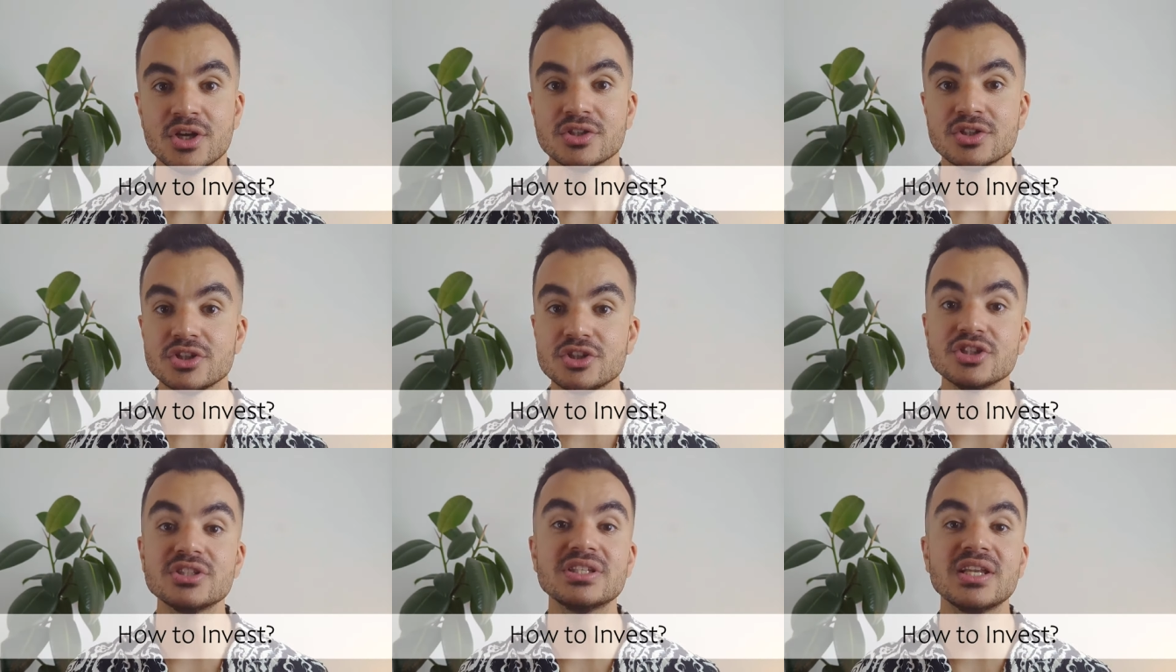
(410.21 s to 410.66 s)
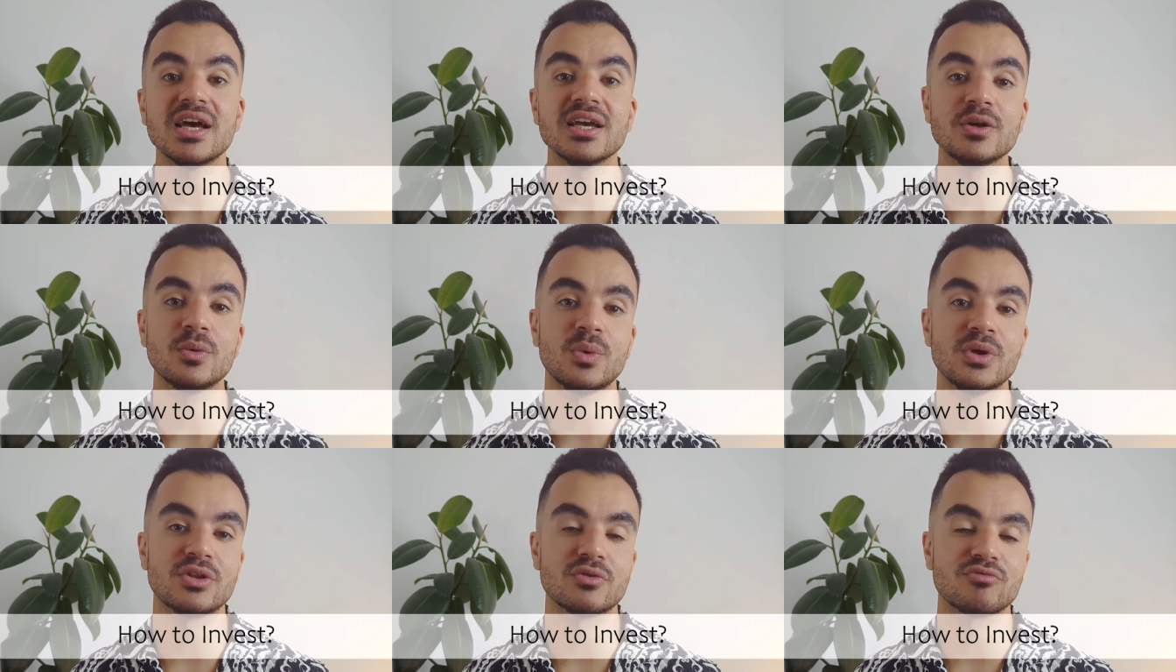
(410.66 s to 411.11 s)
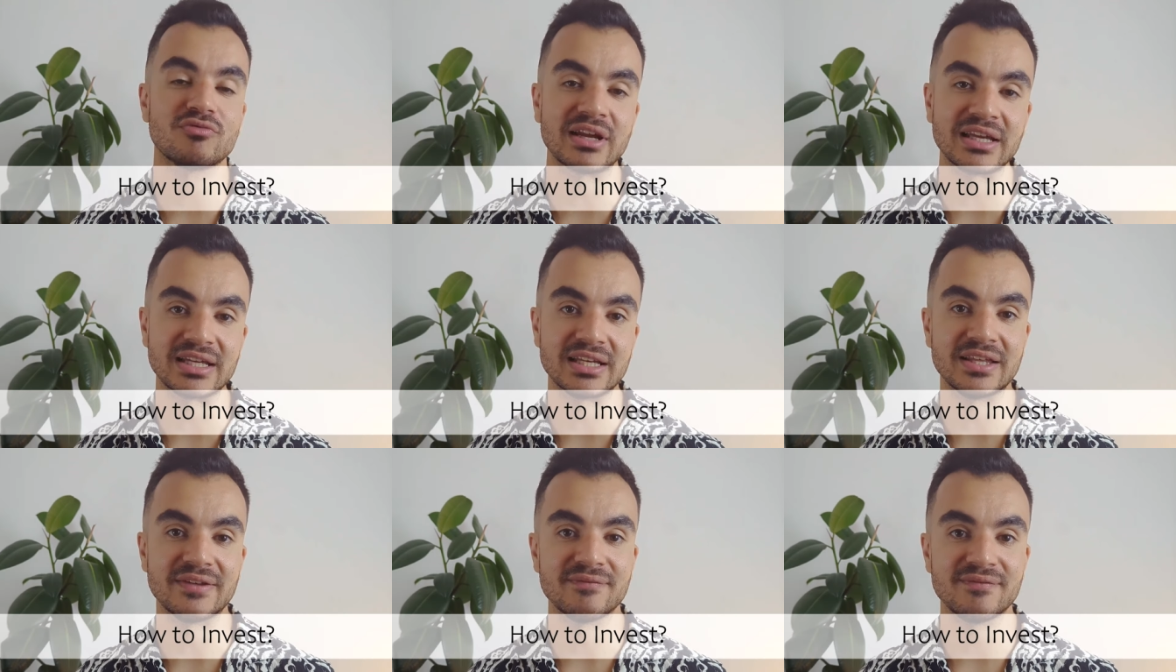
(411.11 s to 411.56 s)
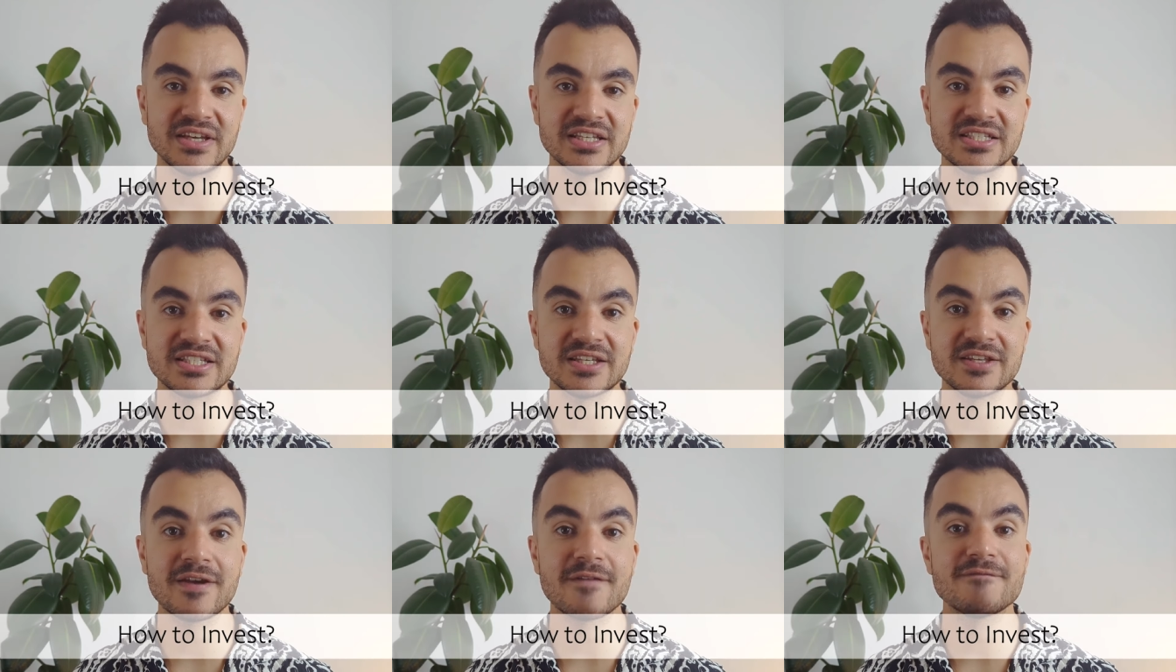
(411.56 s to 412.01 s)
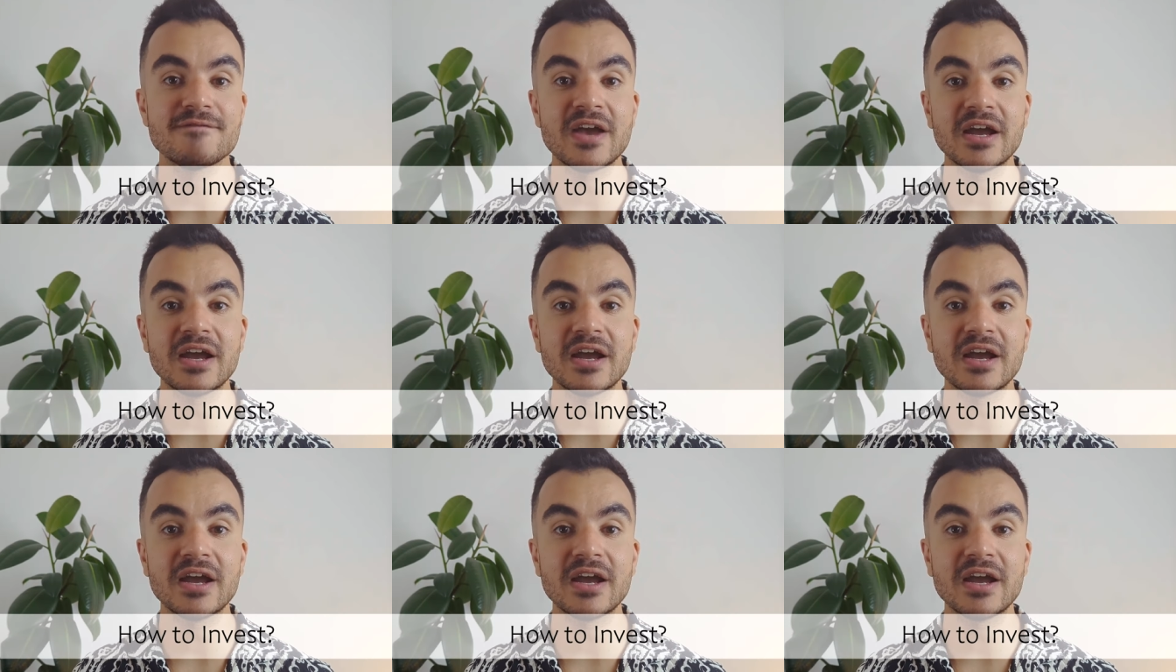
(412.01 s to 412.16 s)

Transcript: So just like with regular investing,